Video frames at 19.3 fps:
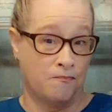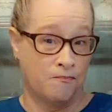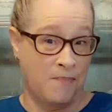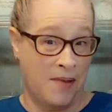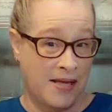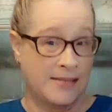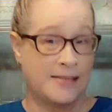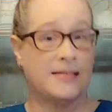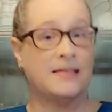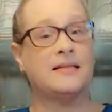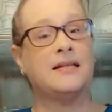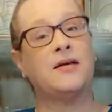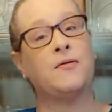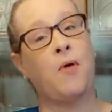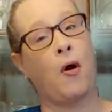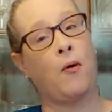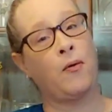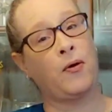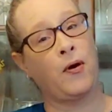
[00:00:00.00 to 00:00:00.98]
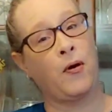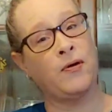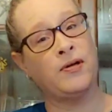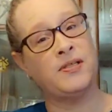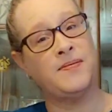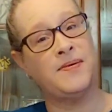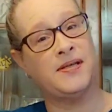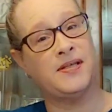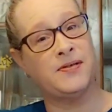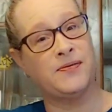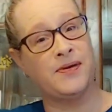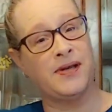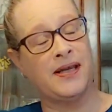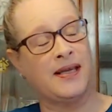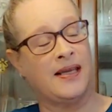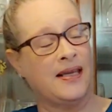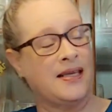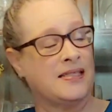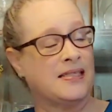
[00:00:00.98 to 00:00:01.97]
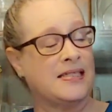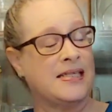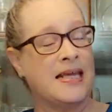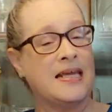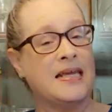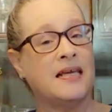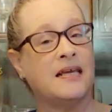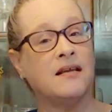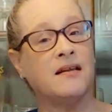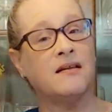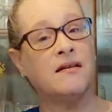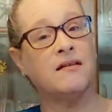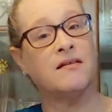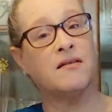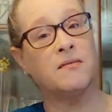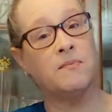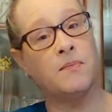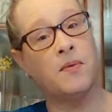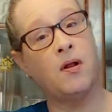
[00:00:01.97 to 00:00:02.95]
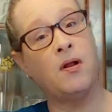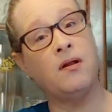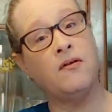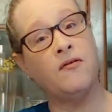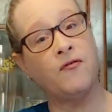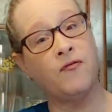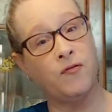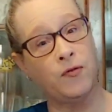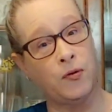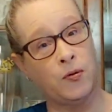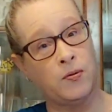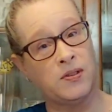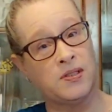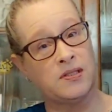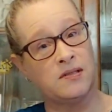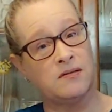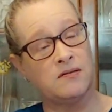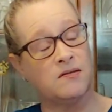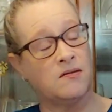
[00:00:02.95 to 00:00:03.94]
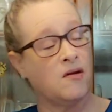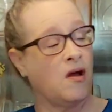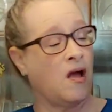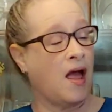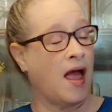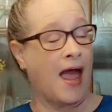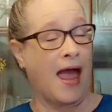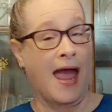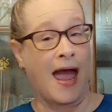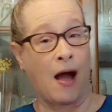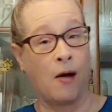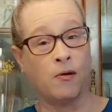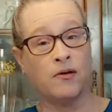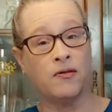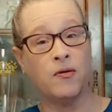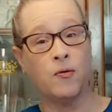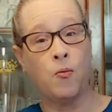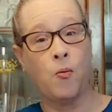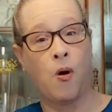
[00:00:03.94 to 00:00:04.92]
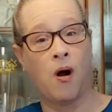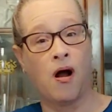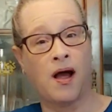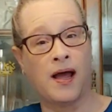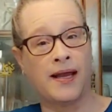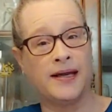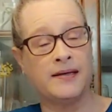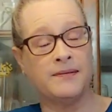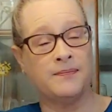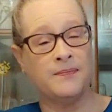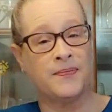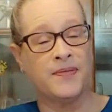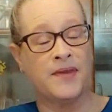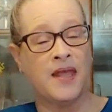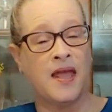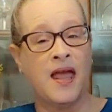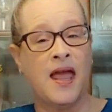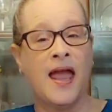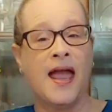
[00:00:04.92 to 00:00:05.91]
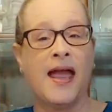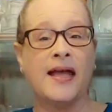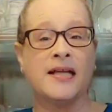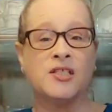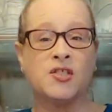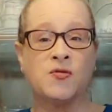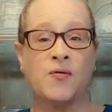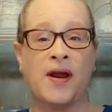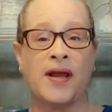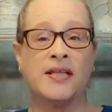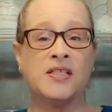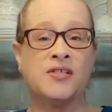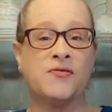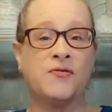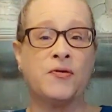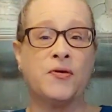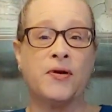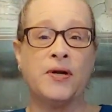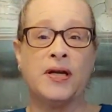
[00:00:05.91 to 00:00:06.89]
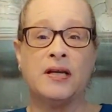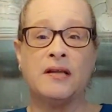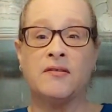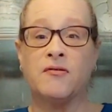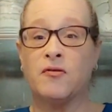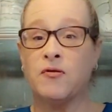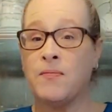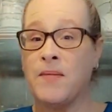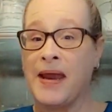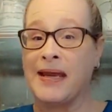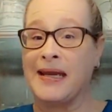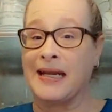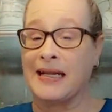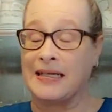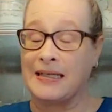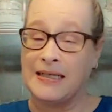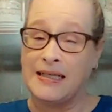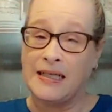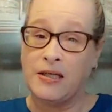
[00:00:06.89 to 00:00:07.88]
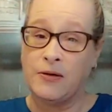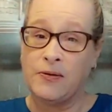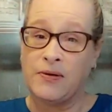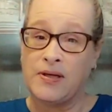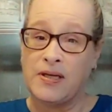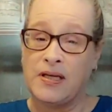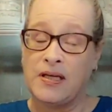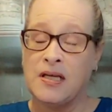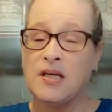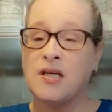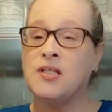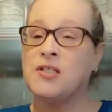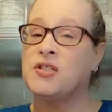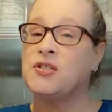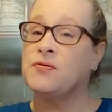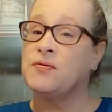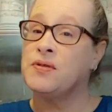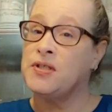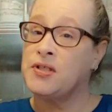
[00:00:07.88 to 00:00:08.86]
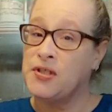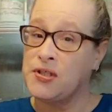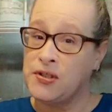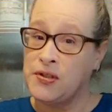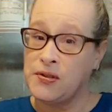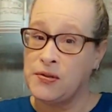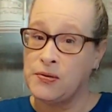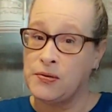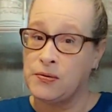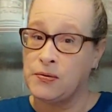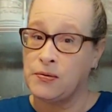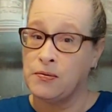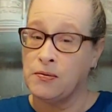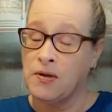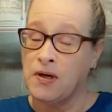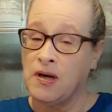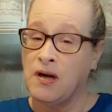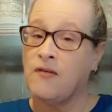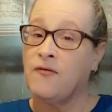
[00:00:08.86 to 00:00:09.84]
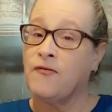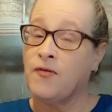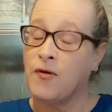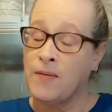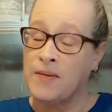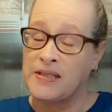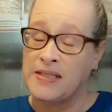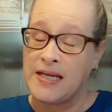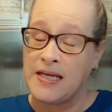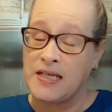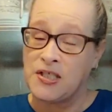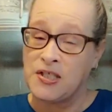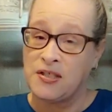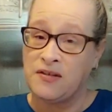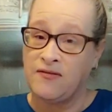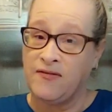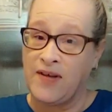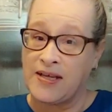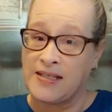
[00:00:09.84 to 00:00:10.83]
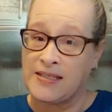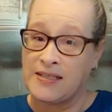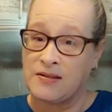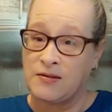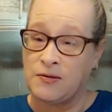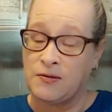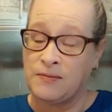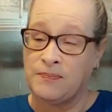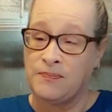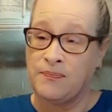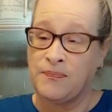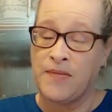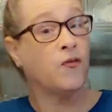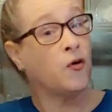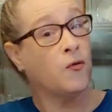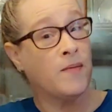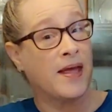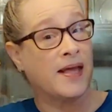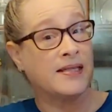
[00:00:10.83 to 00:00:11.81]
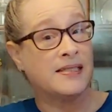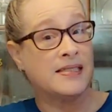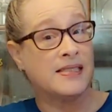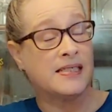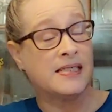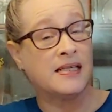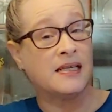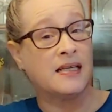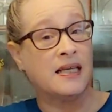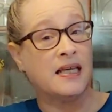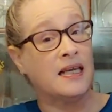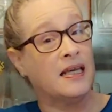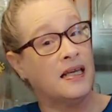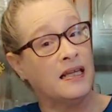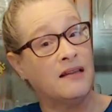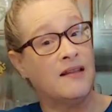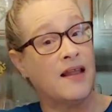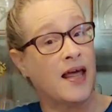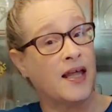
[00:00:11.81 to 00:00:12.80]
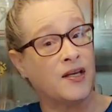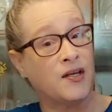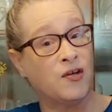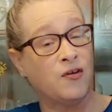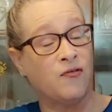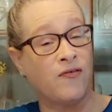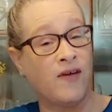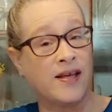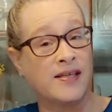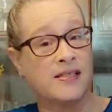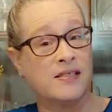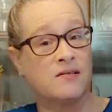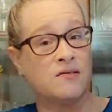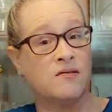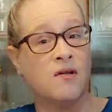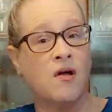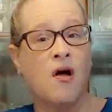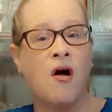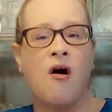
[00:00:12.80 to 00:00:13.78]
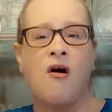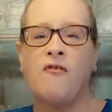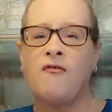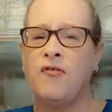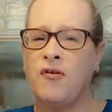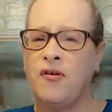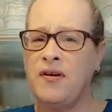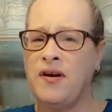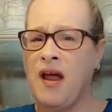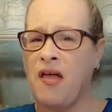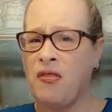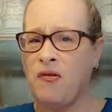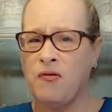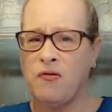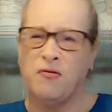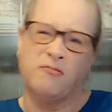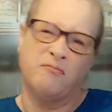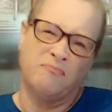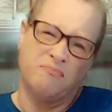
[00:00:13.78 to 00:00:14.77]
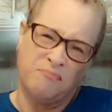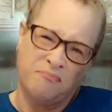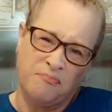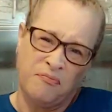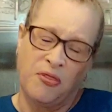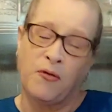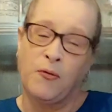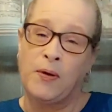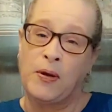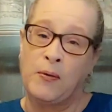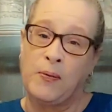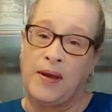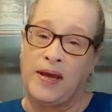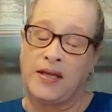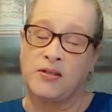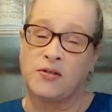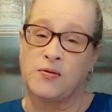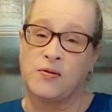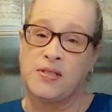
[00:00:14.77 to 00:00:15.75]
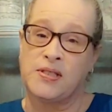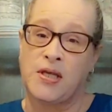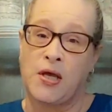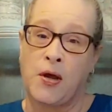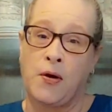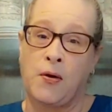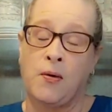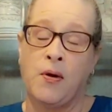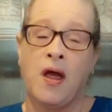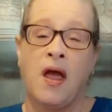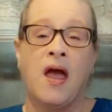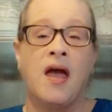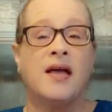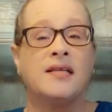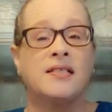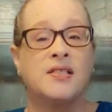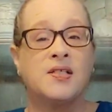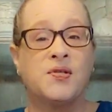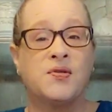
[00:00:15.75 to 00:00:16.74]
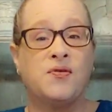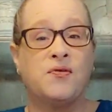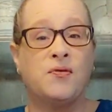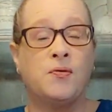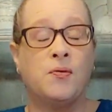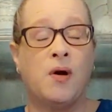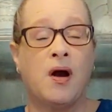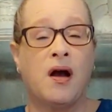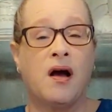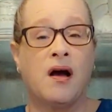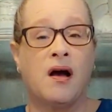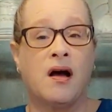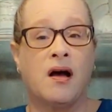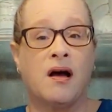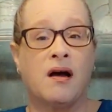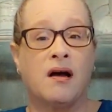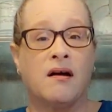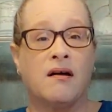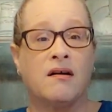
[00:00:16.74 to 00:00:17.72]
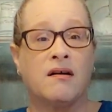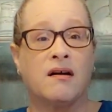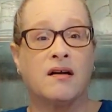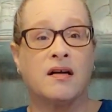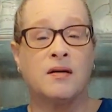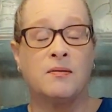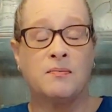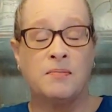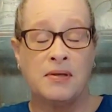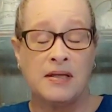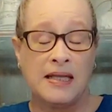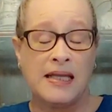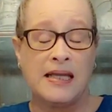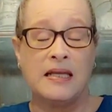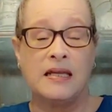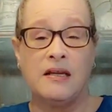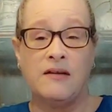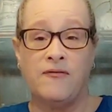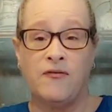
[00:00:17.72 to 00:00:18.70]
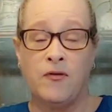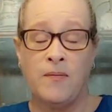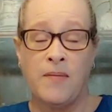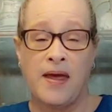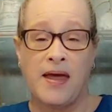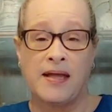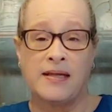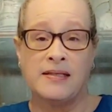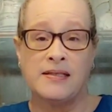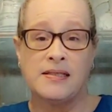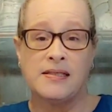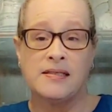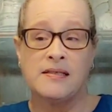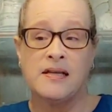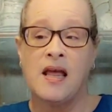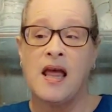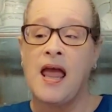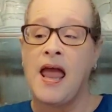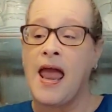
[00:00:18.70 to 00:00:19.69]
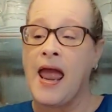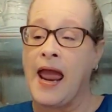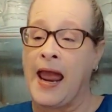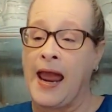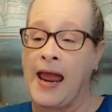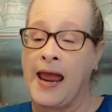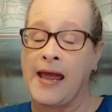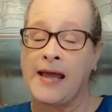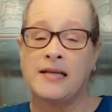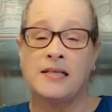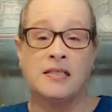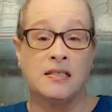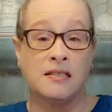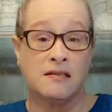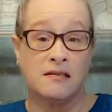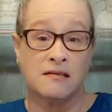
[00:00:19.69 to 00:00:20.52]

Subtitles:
Basically, what we're going to be doing is taking the bulk fruit out of the wine and transferring the remaining liquid to a new fermentation vessel. Fermenting in that new vessel for another 3 weeks or so to completely ferment, and